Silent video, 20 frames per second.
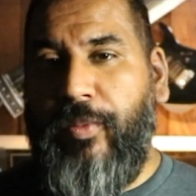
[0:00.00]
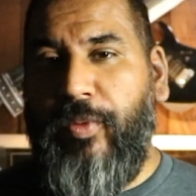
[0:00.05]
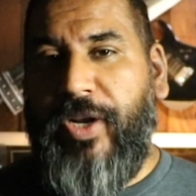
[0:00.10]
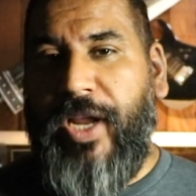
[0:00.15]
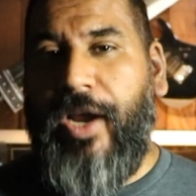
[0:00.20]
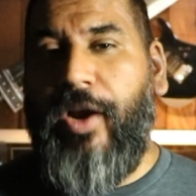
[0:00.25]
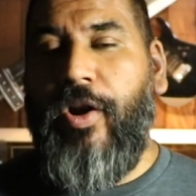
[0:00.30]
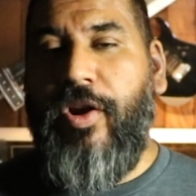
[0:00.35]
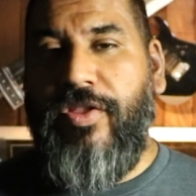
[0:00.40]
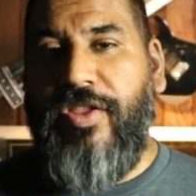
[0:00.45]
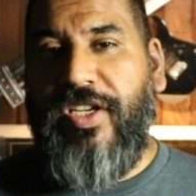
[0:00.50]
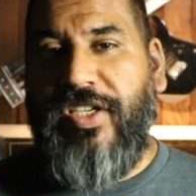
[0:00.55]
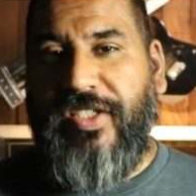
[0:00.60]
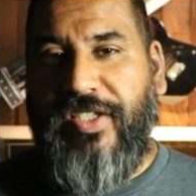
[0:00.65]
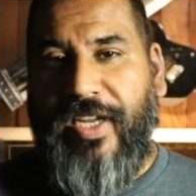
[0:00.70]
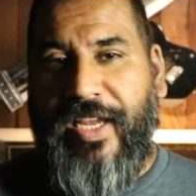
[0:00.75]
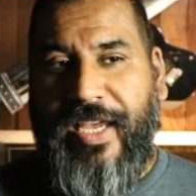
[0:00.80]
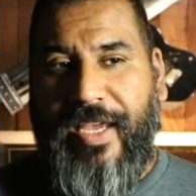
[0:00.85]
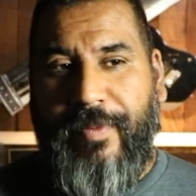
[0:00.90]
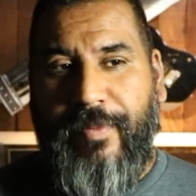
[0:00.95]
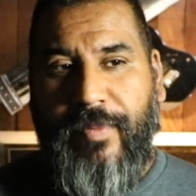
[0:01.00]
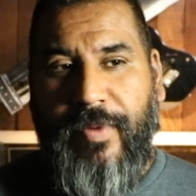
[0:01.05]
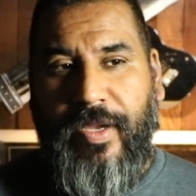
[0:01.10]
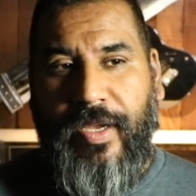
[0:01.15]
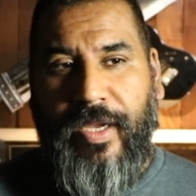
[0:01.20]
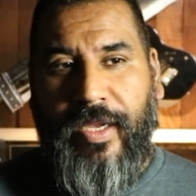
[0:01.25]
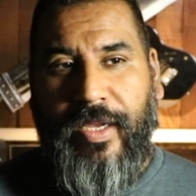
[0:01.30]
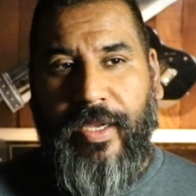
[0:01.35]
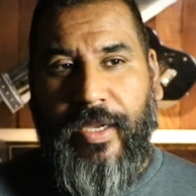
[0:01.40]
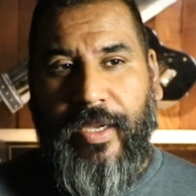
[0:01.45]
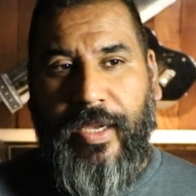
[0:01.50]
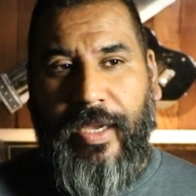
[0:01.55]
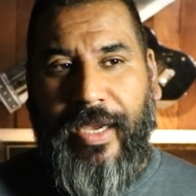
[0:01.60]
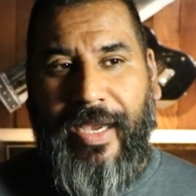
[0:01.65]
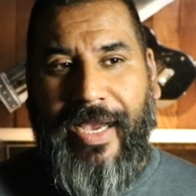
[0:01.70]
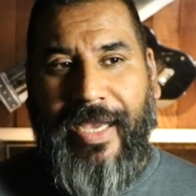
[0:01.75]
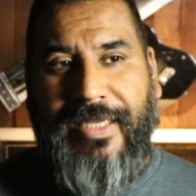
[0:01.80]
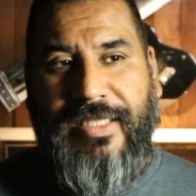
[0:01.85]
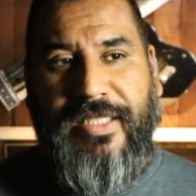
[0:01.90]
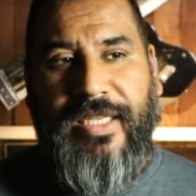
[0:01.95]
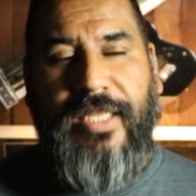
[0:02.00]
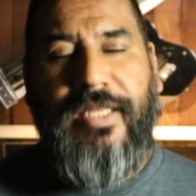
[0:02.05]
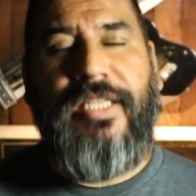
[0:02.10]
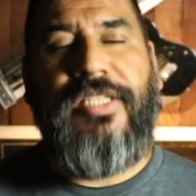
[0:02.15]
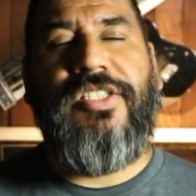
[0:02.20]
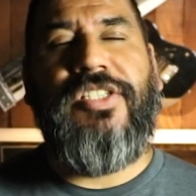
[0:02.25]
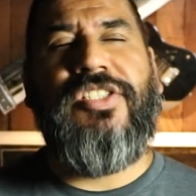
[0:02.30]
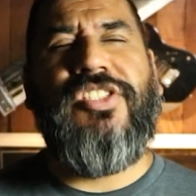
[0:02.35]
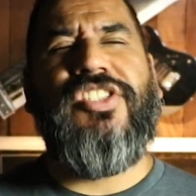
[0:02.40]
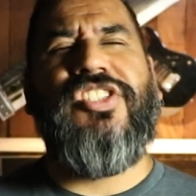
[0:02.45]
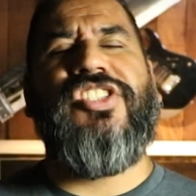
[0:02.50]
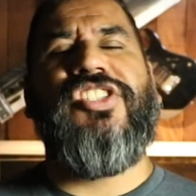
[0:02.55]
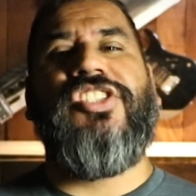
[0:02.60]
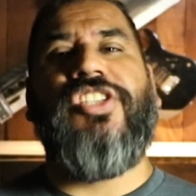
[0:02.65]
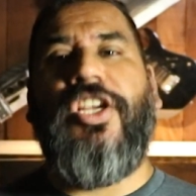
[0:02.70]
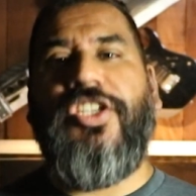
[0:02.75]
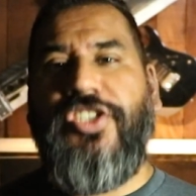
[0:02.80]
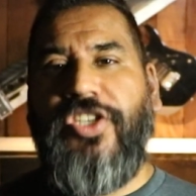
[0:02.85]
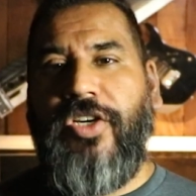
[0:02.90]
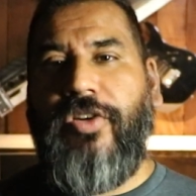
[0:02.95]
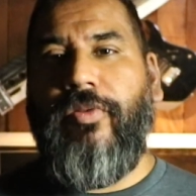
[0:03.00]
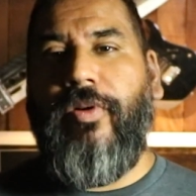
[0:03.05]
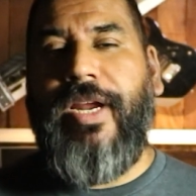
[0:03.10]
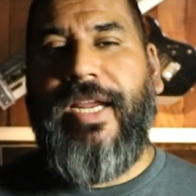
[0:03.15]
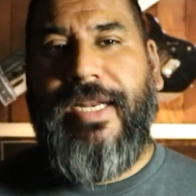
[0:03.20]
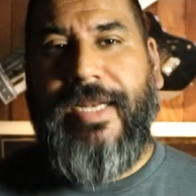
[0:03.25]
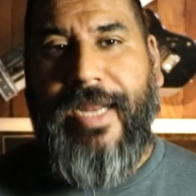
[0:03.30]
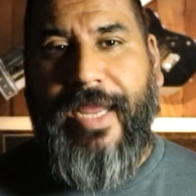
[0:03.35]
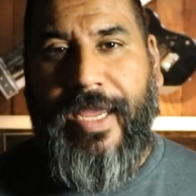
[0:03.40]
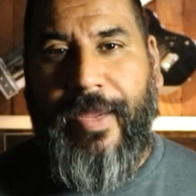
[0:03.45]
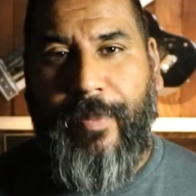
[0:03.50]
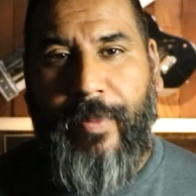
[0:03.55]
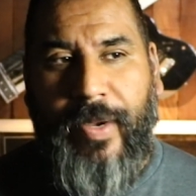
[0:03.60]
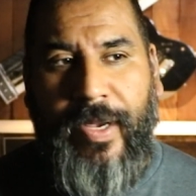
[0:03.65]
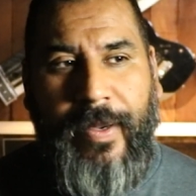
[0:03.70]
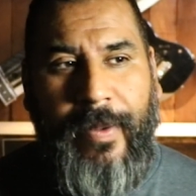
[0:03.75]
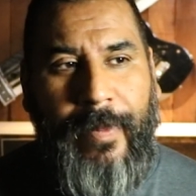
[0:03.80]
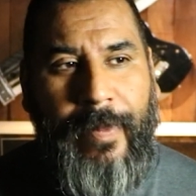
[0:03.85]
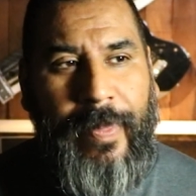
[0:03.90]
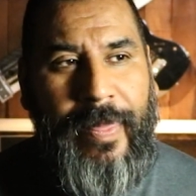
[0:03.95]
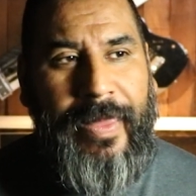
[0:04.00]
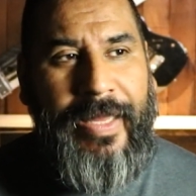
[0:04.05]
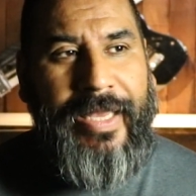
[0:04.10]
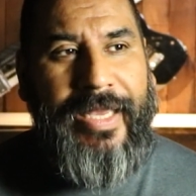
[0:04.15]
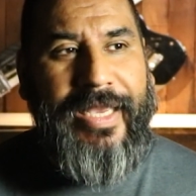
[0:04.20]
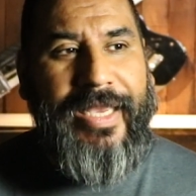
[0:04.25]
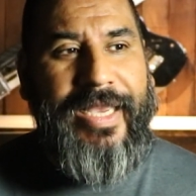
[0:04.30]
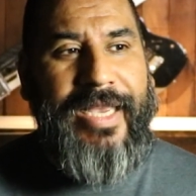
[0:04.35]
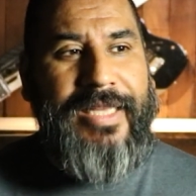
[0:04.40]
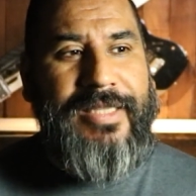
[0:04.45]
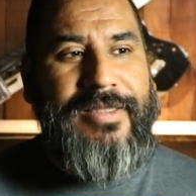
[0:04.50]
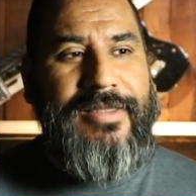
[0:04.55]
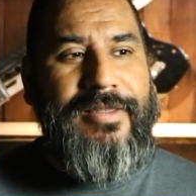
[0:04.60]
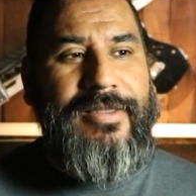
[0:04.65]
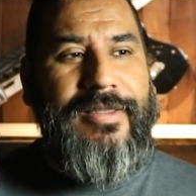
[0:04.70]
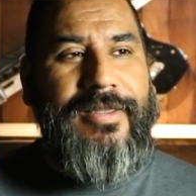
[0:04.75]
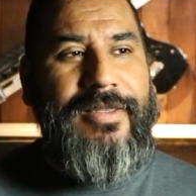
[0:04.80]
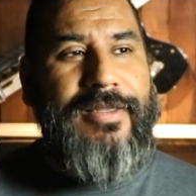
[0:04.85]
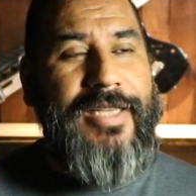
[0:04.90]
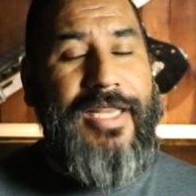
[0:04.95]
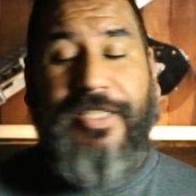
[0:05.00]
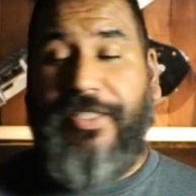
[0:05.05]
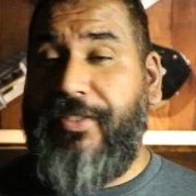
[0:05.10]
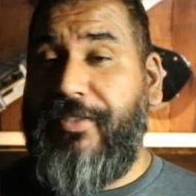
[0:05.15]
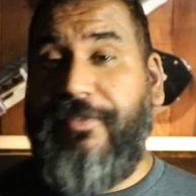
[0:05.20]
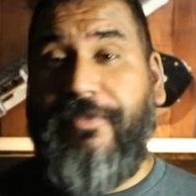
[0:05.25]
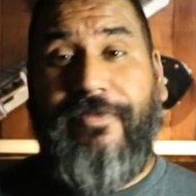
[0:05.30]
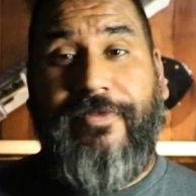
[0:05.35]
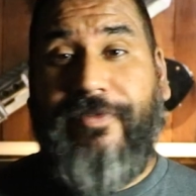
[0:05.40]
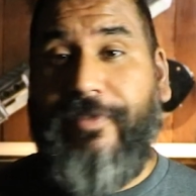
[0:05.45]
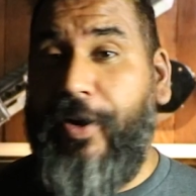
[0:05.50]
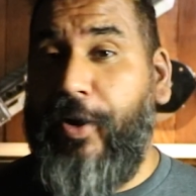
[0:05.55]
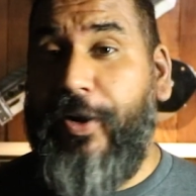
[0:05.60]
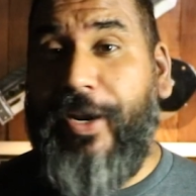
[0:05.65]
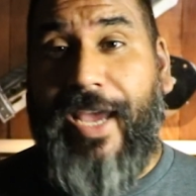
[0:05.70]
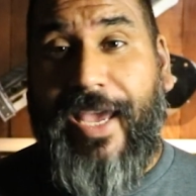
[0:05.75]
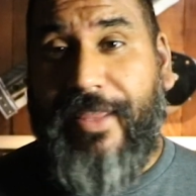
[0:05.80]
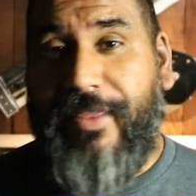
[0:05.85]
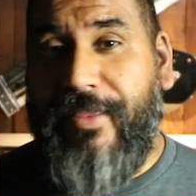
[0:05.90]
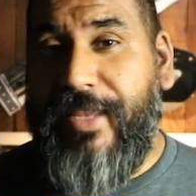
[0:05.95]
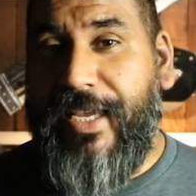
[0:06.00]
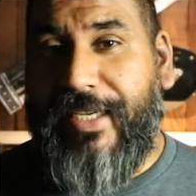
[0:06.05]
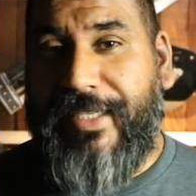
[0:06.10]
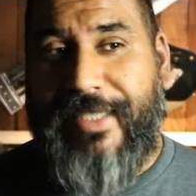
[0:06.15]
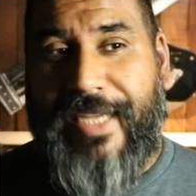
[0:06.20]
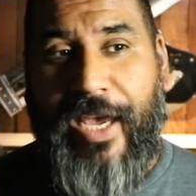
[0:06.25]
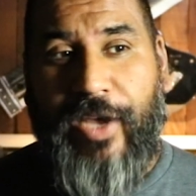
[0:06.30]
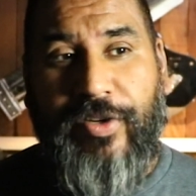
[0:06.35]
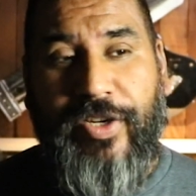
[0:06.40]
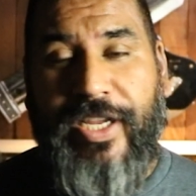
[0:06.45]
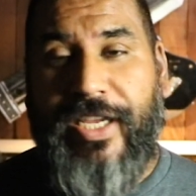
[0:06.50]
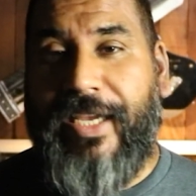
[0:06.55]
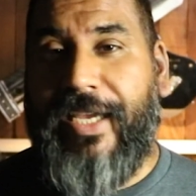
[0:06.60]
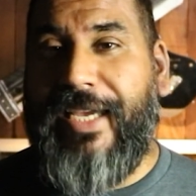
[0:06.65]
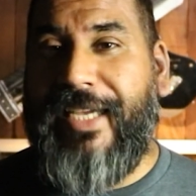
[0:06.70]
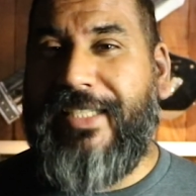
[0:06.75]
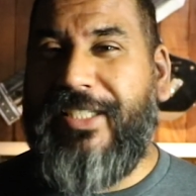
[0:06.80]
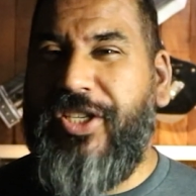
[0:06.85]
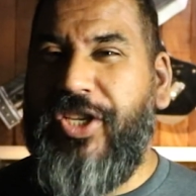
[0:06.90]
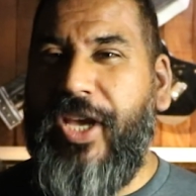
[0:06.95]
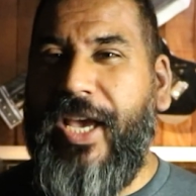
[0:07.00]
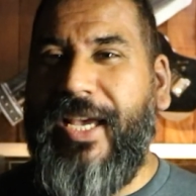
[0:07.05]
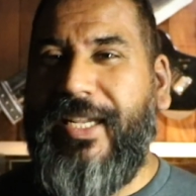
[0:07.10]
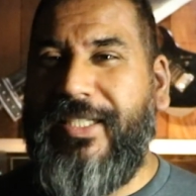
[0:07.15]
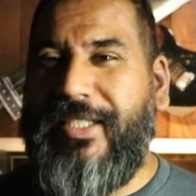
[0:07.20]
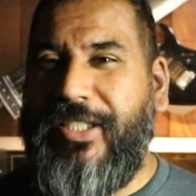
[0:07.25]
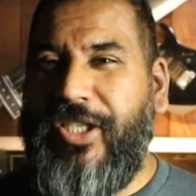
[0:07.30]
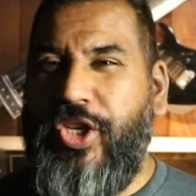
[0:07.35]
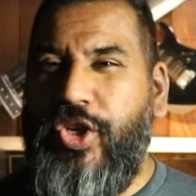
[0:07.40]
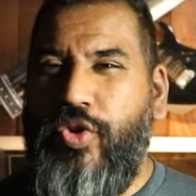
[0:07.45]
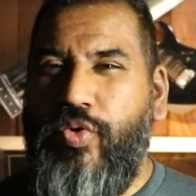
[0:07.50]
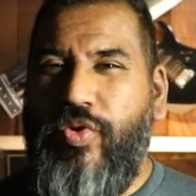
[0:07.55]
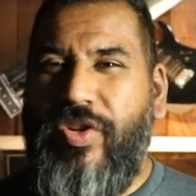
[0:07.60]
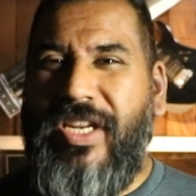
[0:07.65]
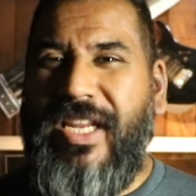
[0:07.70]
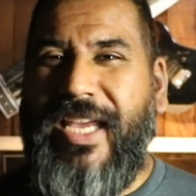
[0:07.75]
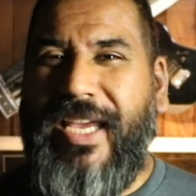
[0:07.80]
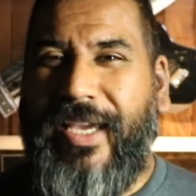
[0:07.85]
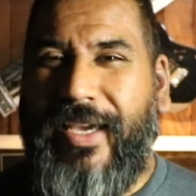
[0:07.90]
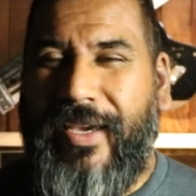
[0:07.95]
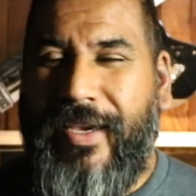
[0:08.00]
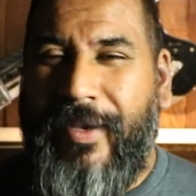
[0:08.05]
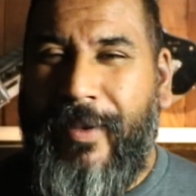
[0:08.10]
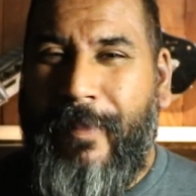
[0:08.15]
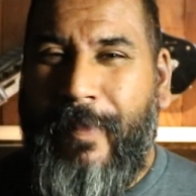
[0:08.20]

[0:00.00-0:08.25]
when I heard this name, I said, this is such a great name. It's very ethnic sounding. It's unique.